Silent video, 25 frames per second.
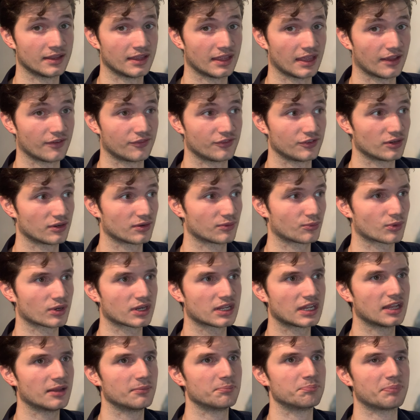If you're
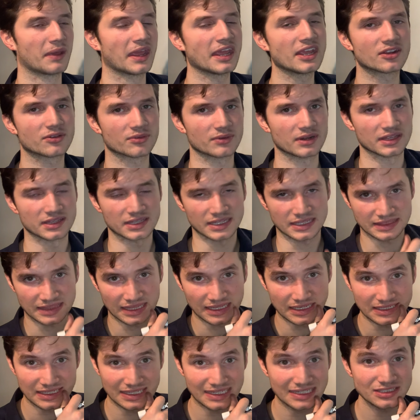working in a bakery, like
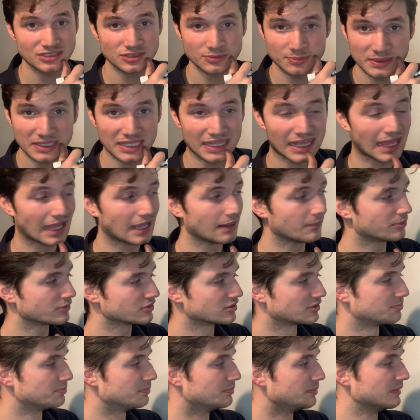they need to be able
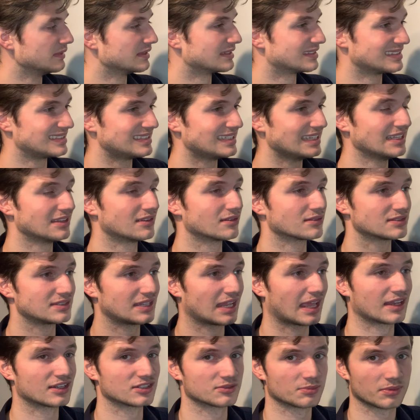to see those
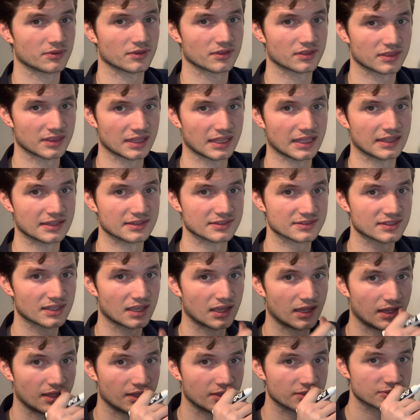tangible things
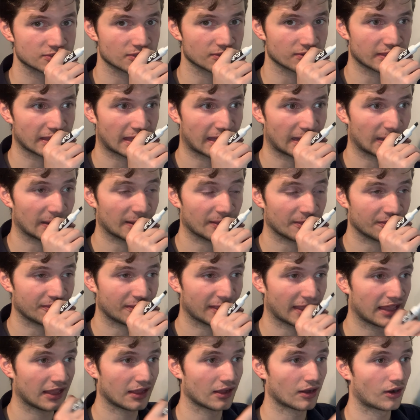so that
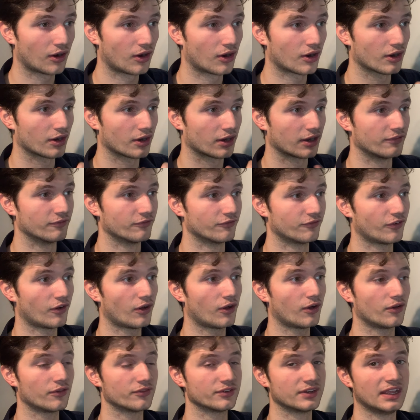they are
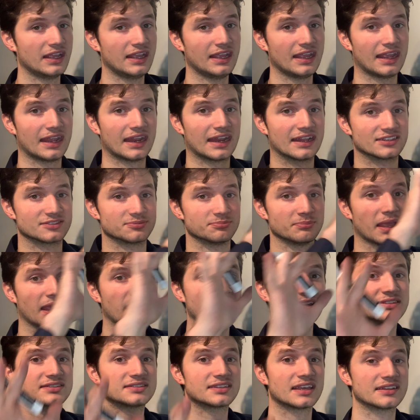involved in as many
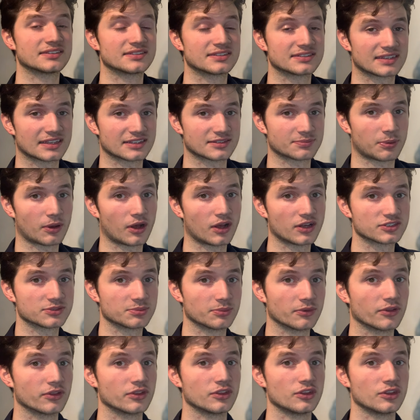senses as possible.